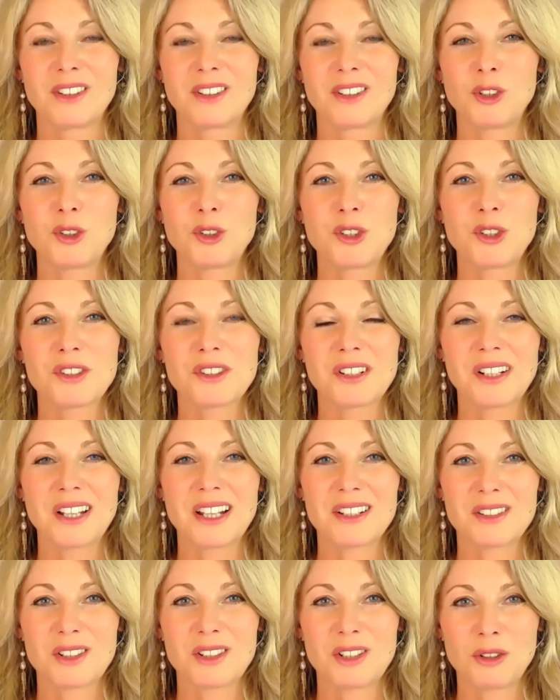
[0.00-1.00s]
all the
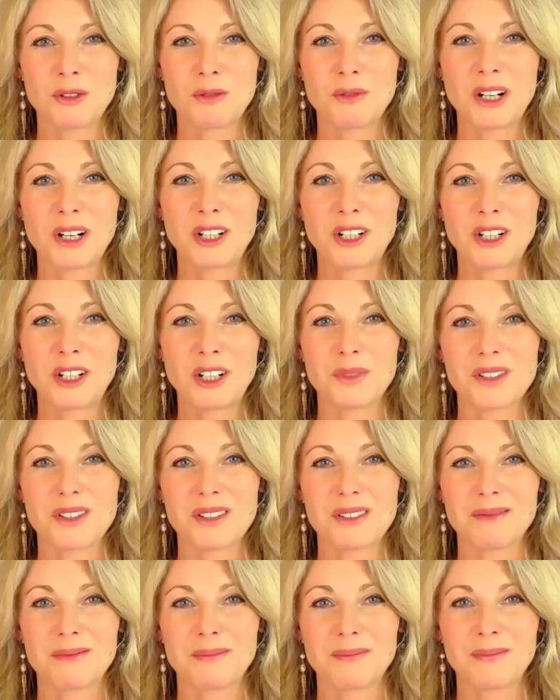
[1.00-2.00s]
celestial
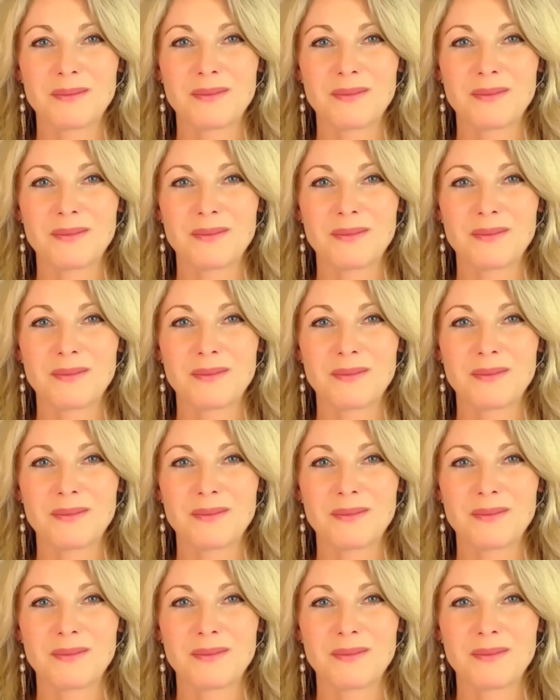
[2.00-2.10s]
realms,